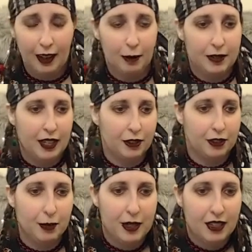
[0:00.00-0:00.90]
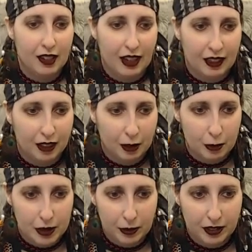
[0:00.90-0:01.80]
send those to me. I will
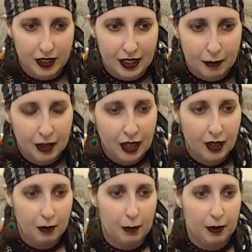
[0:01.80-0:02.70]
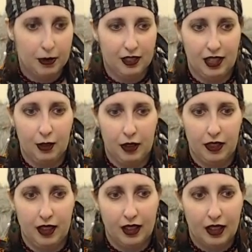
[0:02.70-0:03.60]
be able to see them. Might be able to say a quick
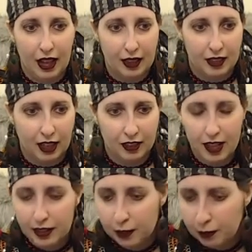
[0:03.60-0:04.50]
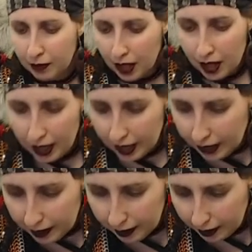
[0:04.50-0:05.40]
thing at the next class.
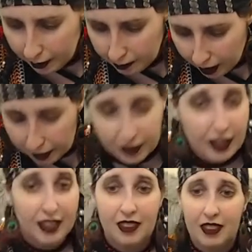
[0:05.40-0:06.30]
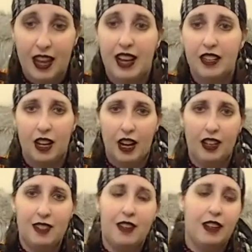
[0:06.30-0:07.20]
Other than that,
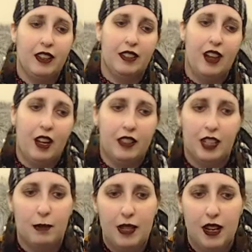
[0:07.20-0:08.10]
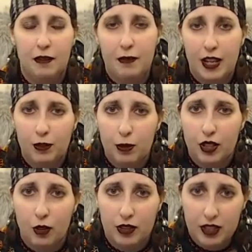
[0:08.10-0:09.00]
you can contact me on
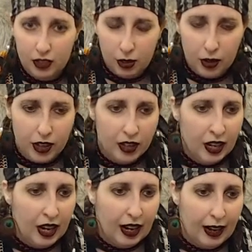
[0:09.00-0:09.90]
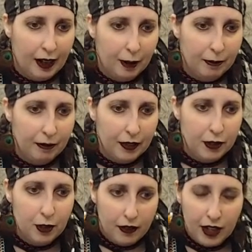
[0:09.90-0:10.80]
Facebook or Discord. If you
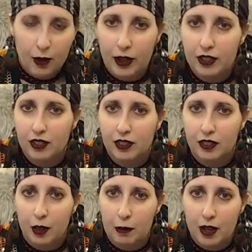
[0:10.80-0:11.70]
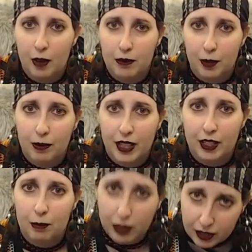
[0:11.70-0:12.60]
do have any questions, if something comes up
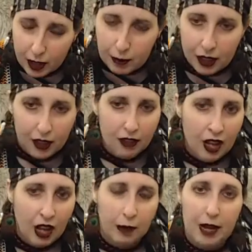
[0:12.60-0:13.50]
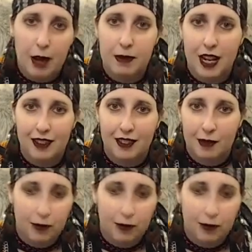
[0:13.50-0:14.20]
later, please let me know. I'd be happy to answer them